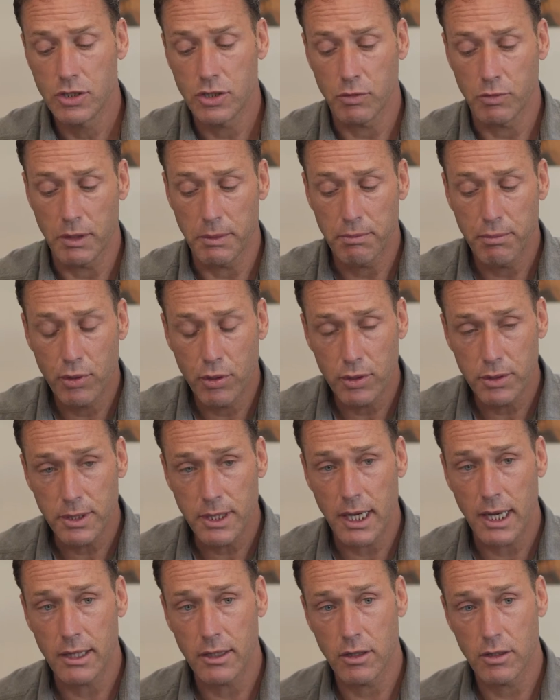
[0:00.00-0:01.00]
So we
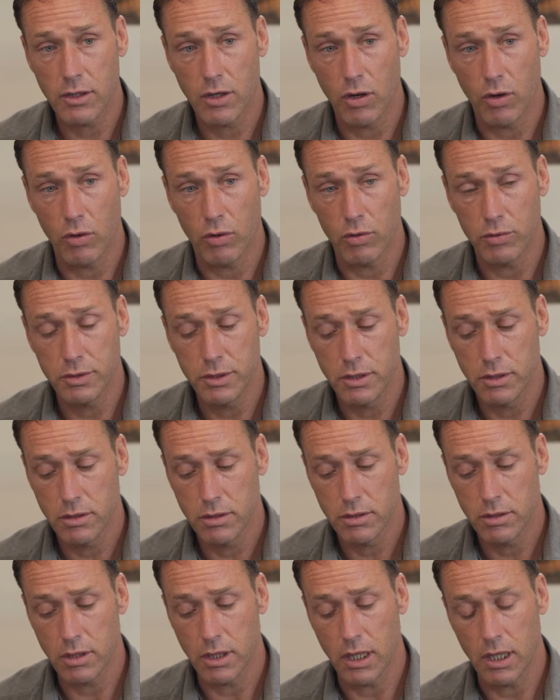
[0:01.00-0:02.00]
put that on hold.
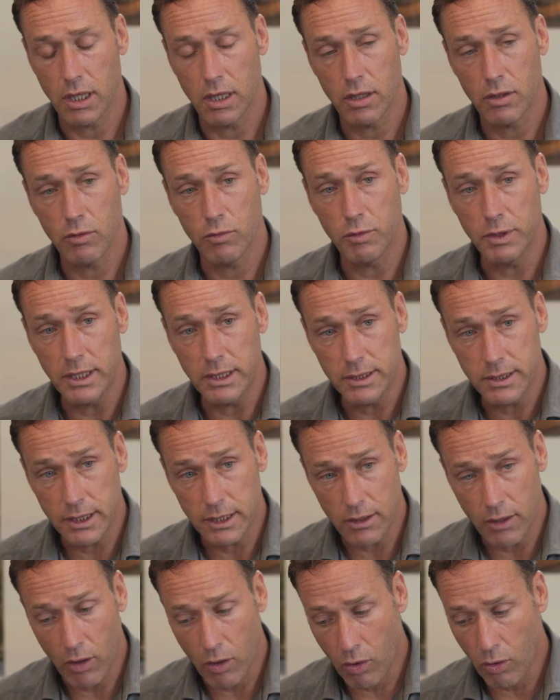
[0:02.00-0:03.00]
We
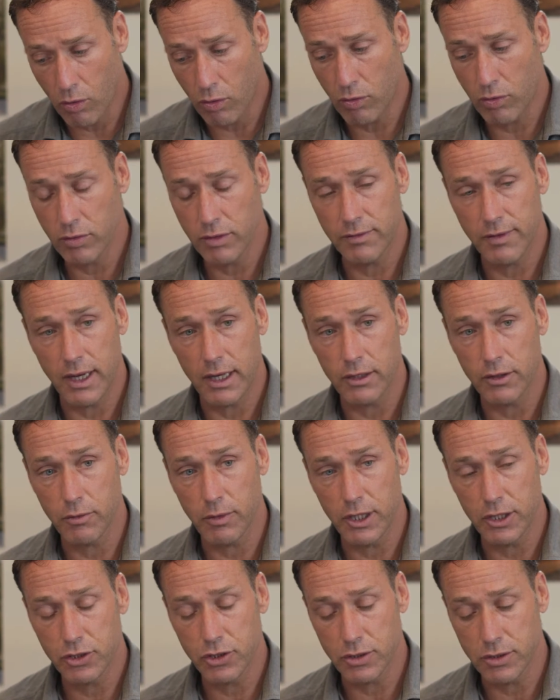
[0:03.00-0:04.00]
did a whole
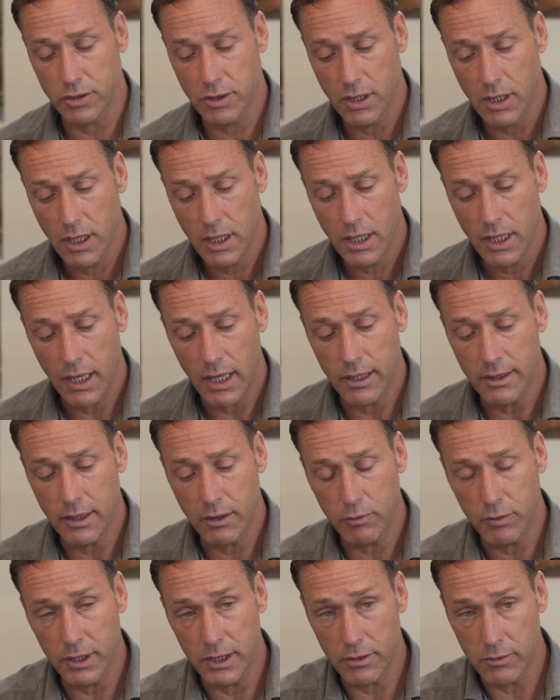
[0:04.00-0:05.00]
evaluation,
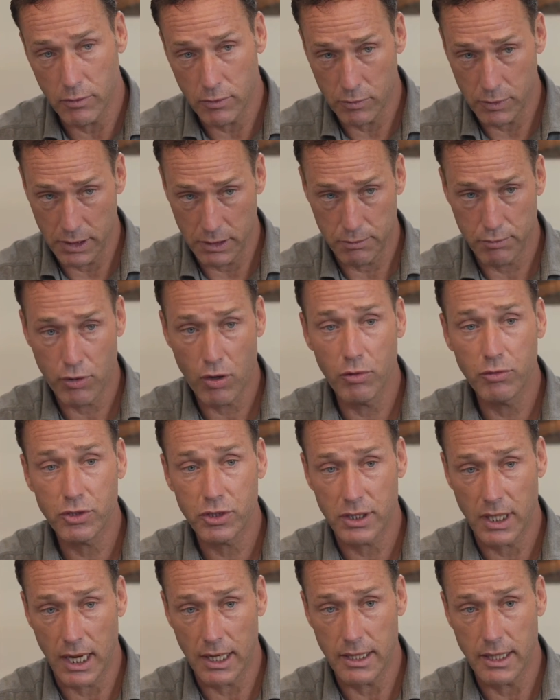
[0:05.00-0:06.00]
and then we
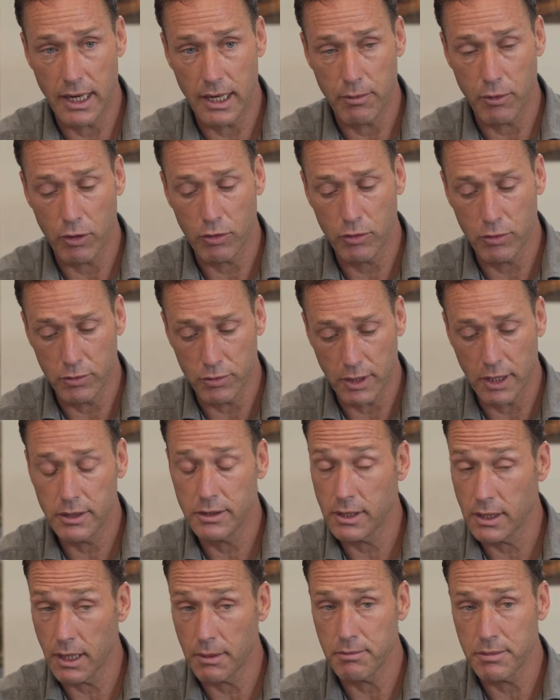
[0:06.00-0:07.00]
approached that neighbor who
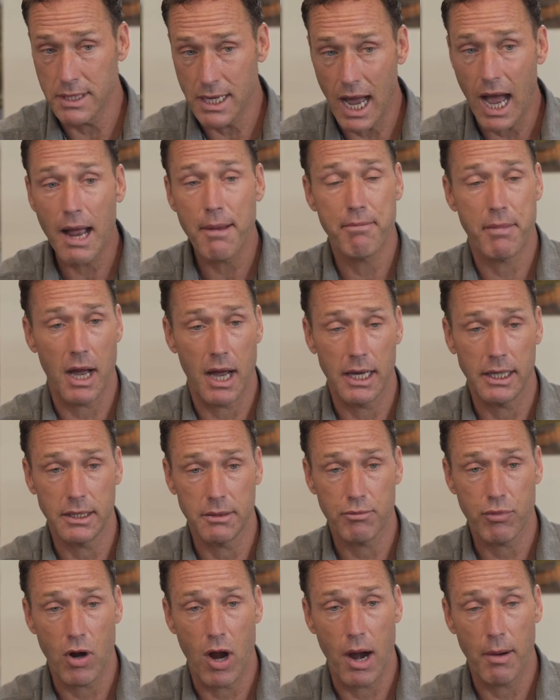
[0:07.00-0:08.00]
ended up not
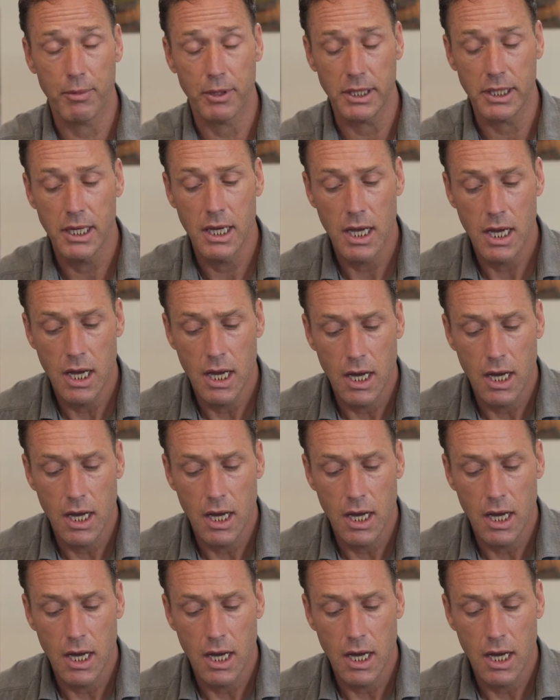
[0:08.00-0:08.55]
buying the property,